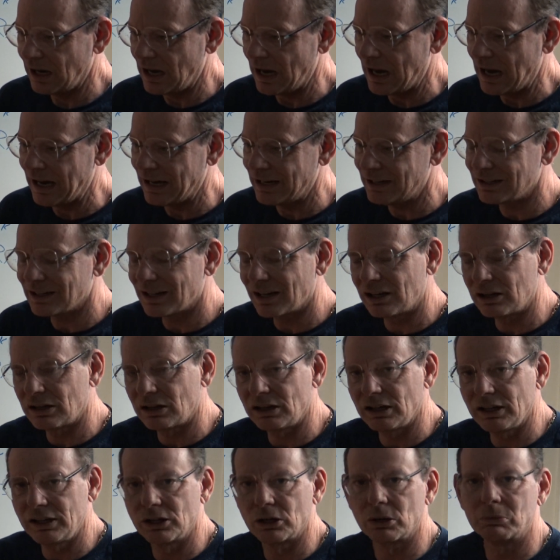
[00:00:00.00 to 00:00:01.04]
and
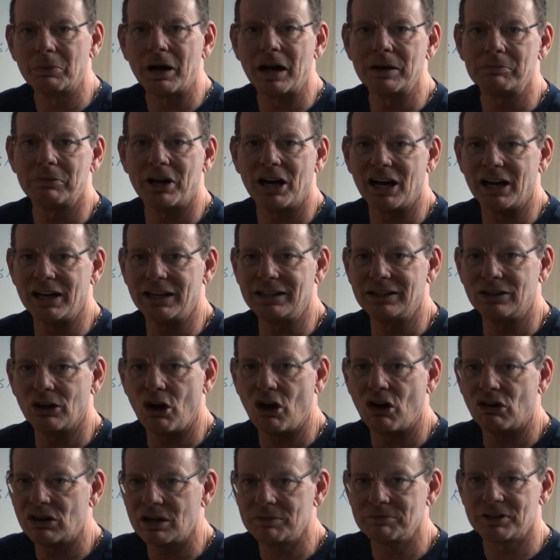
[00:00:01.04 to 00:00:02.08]
clear my mind.
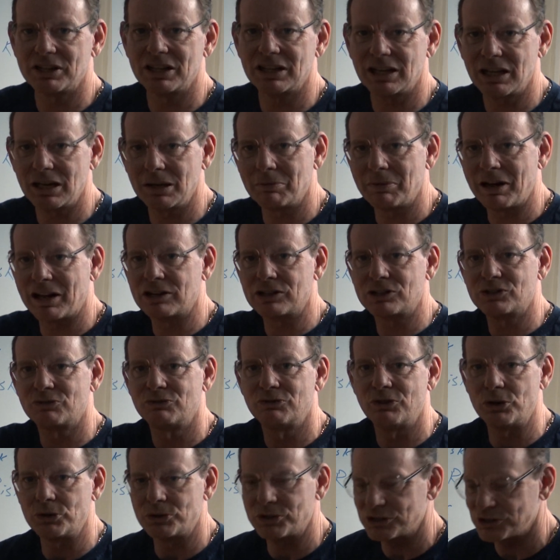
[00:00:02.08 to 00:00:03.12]
All I'm thinking about is
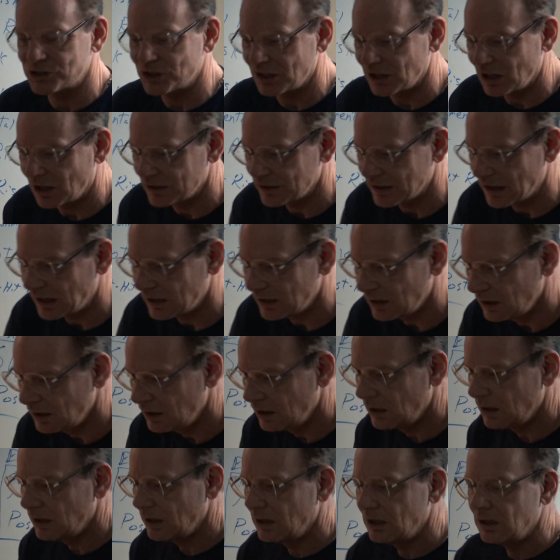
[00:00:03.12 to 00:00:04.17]
focusing on that.
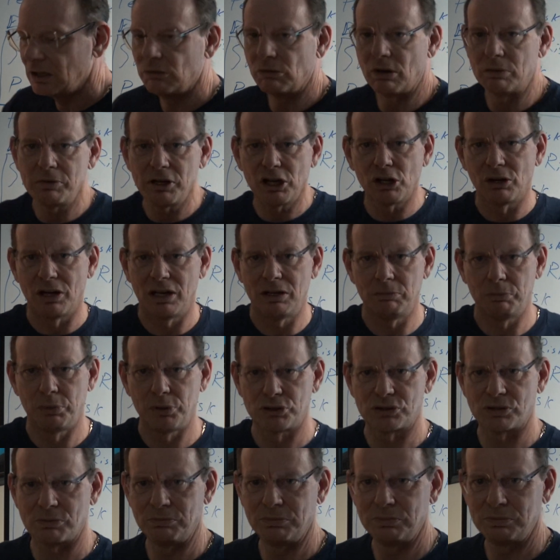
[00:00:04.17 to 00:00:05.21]
Let me go ahead and
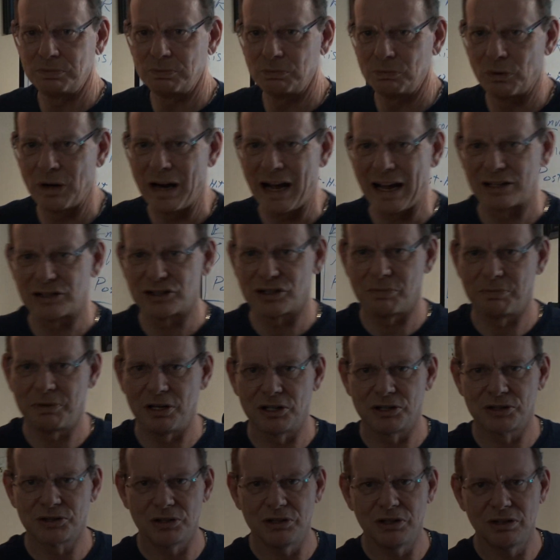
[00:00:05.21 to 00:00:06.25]
put some racks up
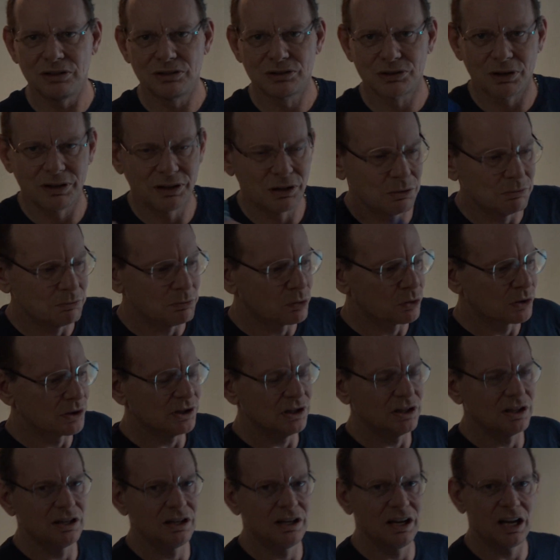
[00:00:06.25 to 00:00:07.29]
here so I don't bore
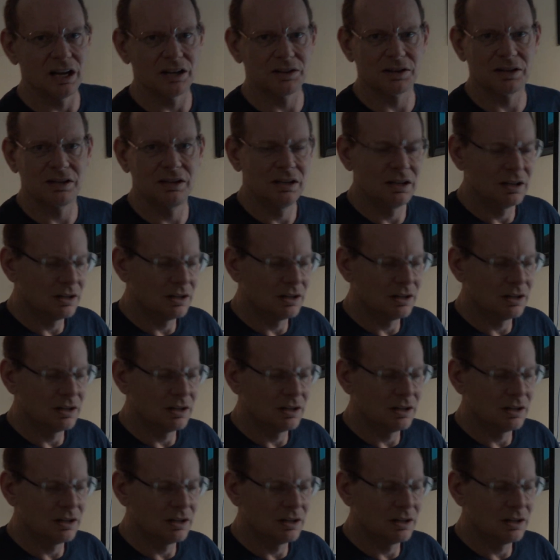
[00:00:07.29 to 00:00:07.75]
you to death.